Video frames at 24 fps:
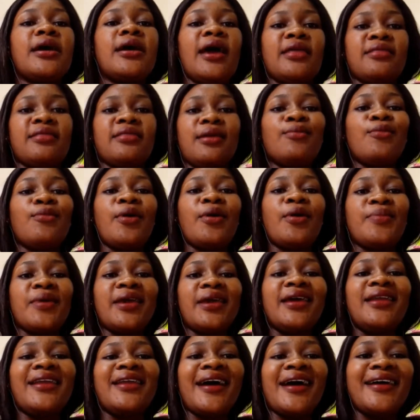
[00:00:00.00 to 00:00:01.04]
I think Mope
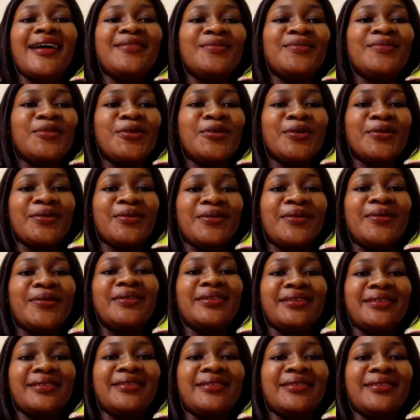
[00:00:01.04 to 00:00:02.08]
can add more
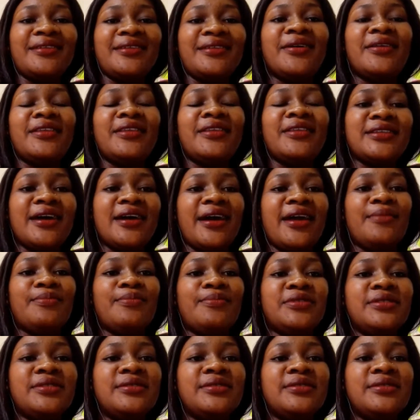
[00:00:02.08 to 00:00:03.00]
on the type.